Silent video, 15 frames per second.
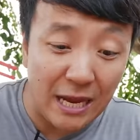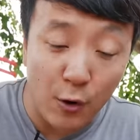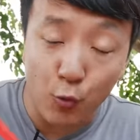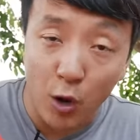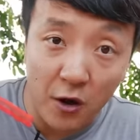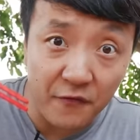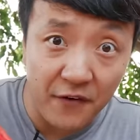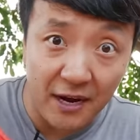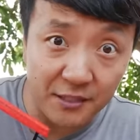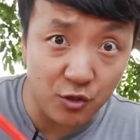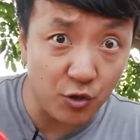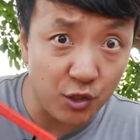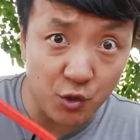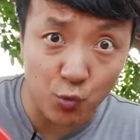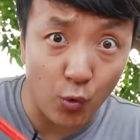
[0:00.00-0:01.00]
That wow
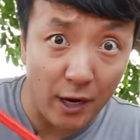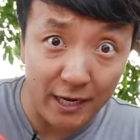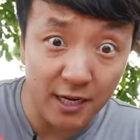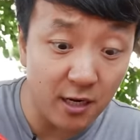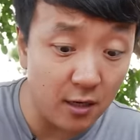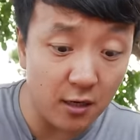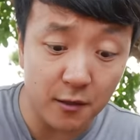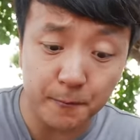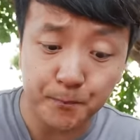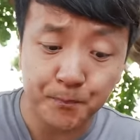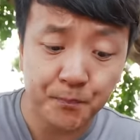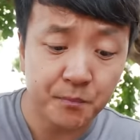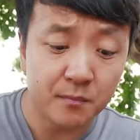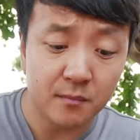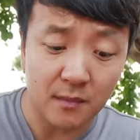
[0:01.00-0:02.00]
factor is right here.
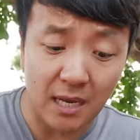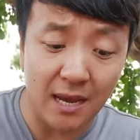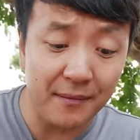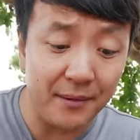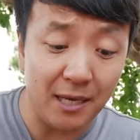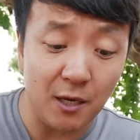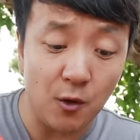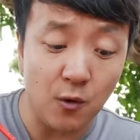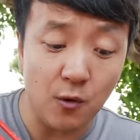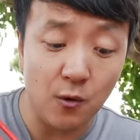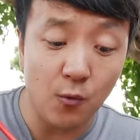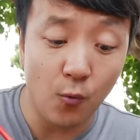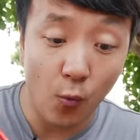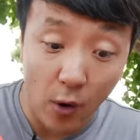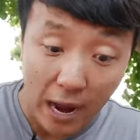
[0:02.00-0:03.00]
I mean,
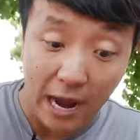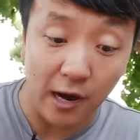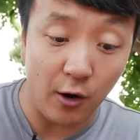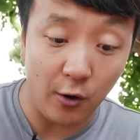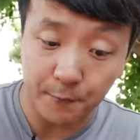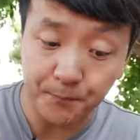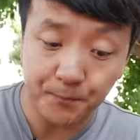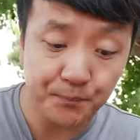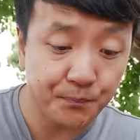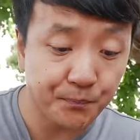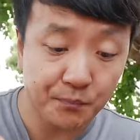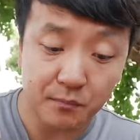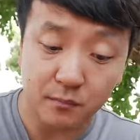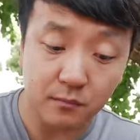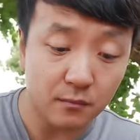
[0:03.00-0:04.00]
wow.
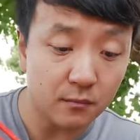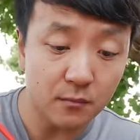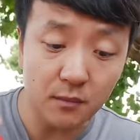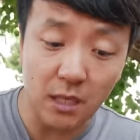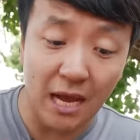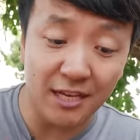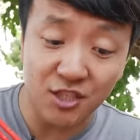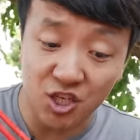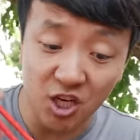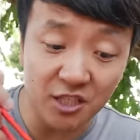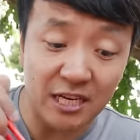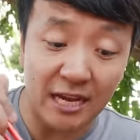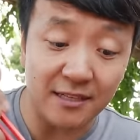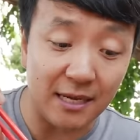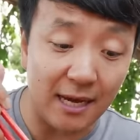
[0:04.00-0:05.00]
I
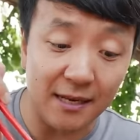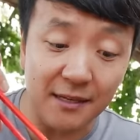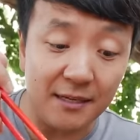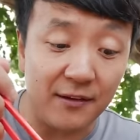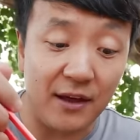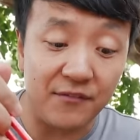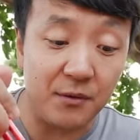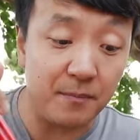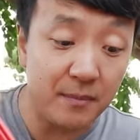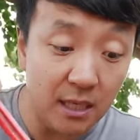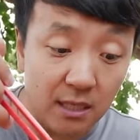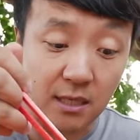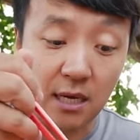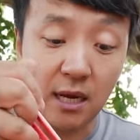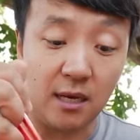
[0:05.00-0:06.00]
didn't even have the
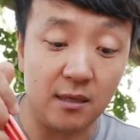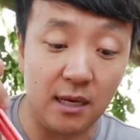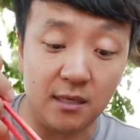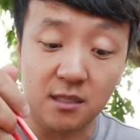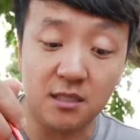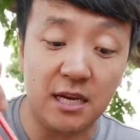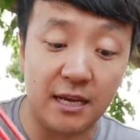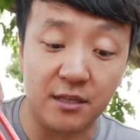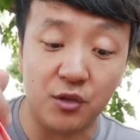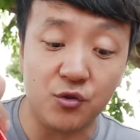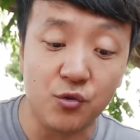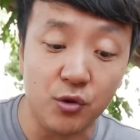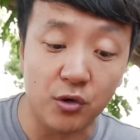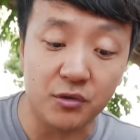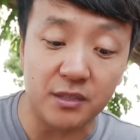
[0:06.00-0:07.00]
meat yet. I just had the
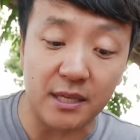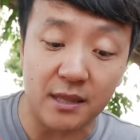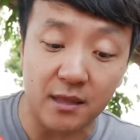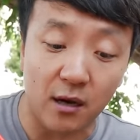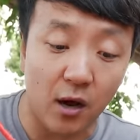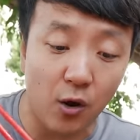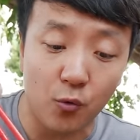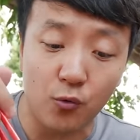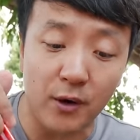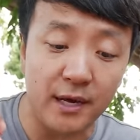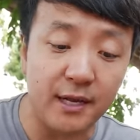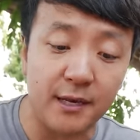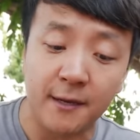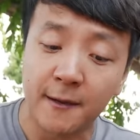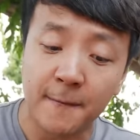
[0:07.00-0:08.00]
noodles and
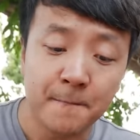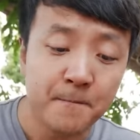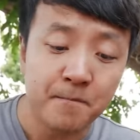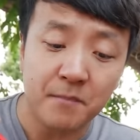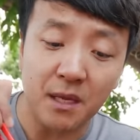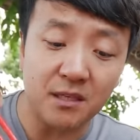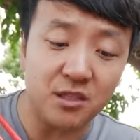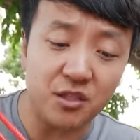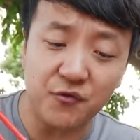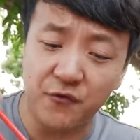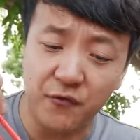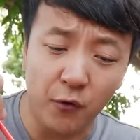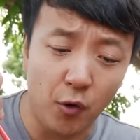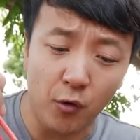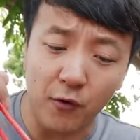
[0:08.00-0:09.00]
already it's just
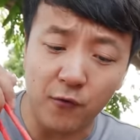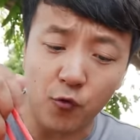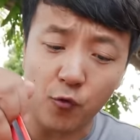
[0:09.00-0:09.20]
full of